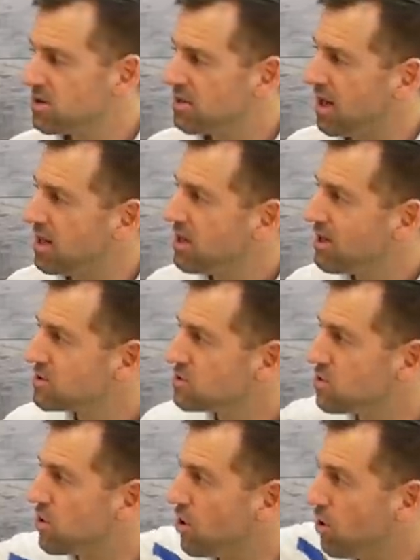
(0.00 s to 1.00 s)
Okay.
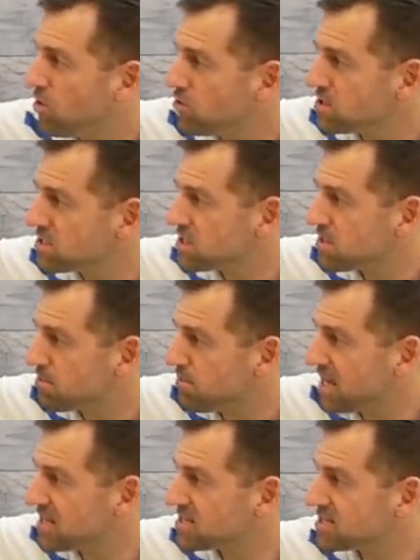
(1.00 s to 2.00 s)
So the host
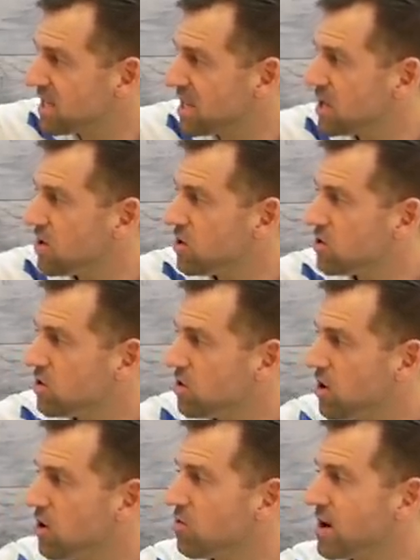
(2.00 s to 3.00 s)
might say,
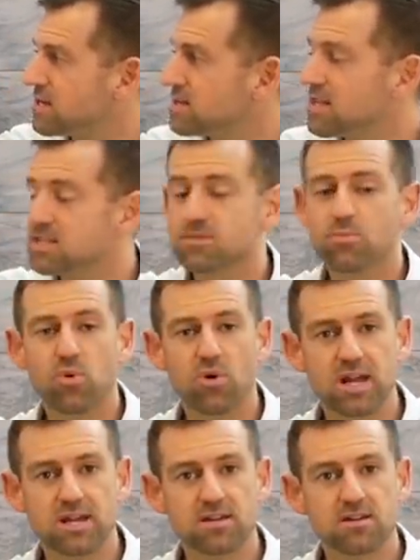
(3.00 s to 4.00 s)
"All right, let's
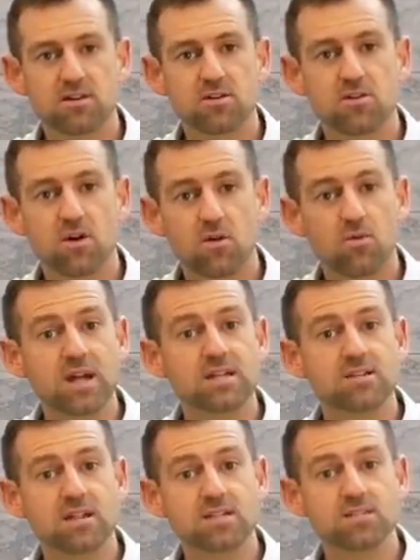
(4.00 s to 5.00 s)
pray." All
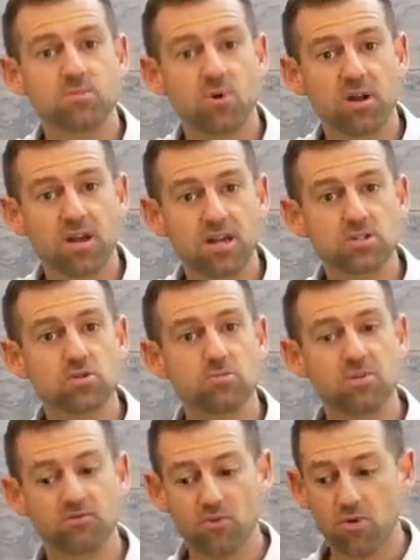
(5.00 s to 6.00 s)
right, let's pray. Okay. So
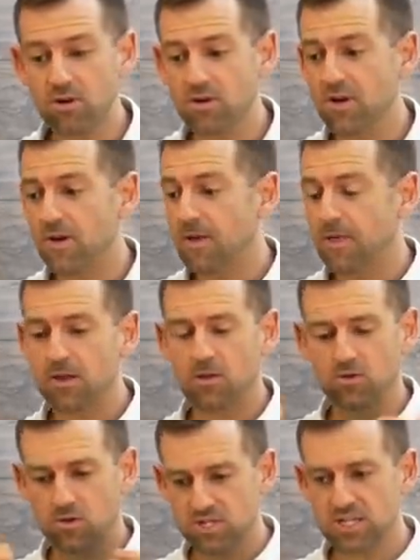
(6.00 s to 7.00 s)
before you know,
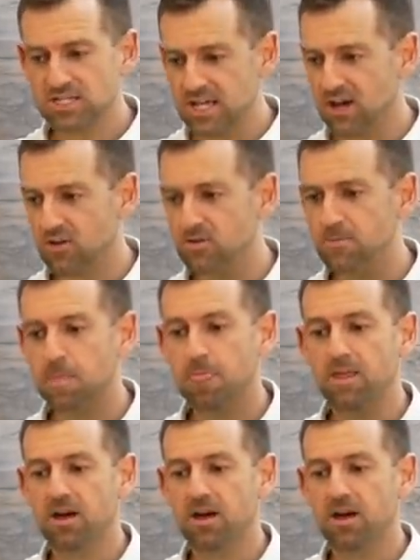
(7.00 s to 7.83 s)
you sit down.